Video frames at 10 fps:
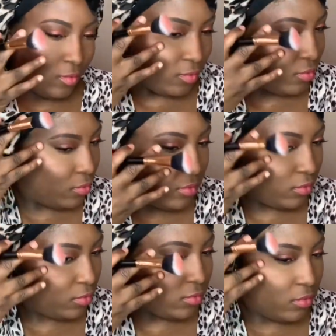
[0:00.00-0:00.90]
that
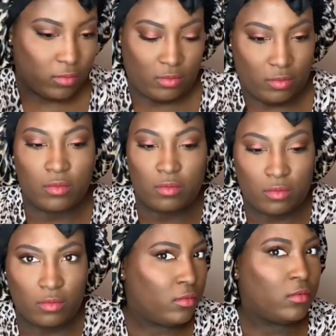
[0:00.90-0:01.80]
she
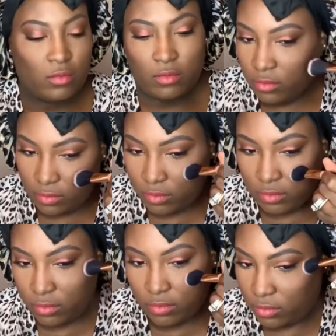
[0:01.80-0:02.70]
has out.
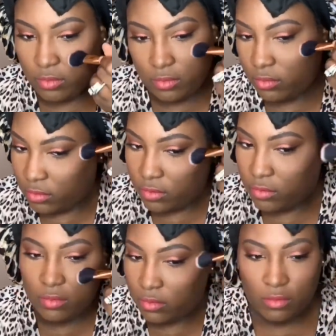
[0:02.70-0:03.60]
We are giving away
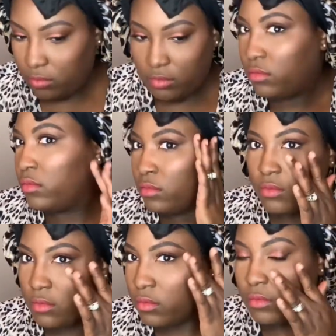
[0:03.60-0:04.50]
one of her
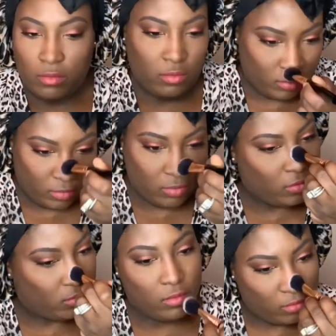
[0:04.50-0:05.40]
highlighters, I think, and
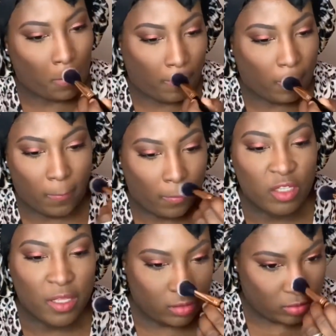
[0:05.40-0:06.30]
lip balms. I think the
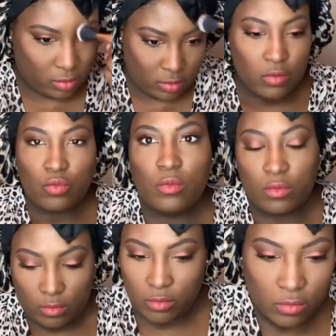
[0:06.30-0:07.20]
highlighter is the gold one.
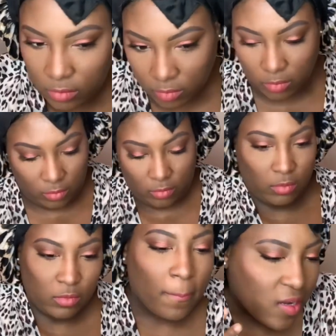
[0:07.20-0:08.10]
I don't know.
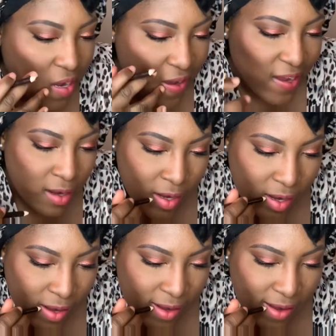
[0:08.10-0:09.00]
I don't really like the gold
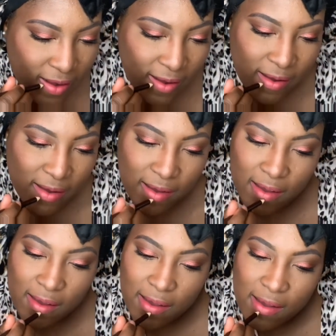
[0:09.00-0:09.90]
color,
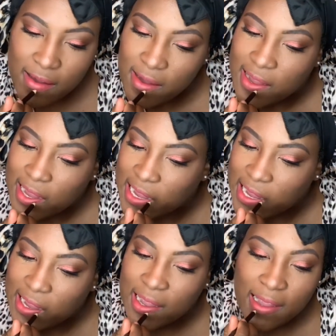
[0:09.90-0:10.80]
but I think the
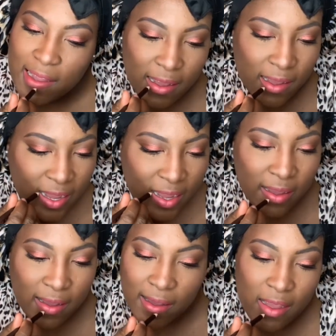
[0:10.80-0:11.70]
highlighter is the gold one.
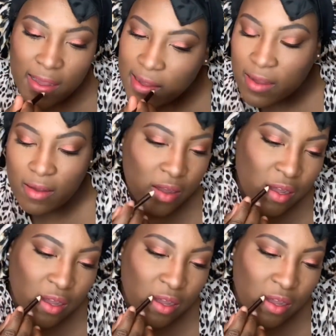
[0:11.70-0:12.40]
We're giving that away.